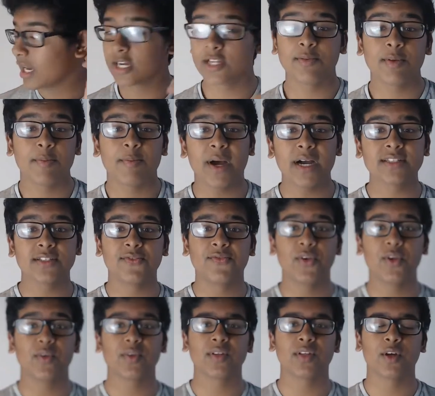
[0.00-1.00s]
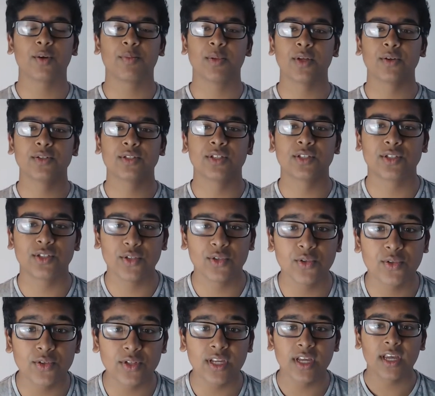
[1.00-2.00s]
I'm gonna be back to frequent uploads
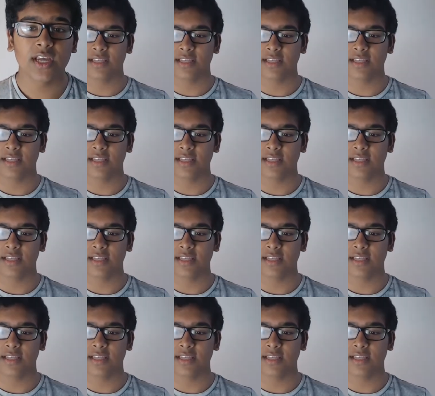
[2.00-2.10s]
soon.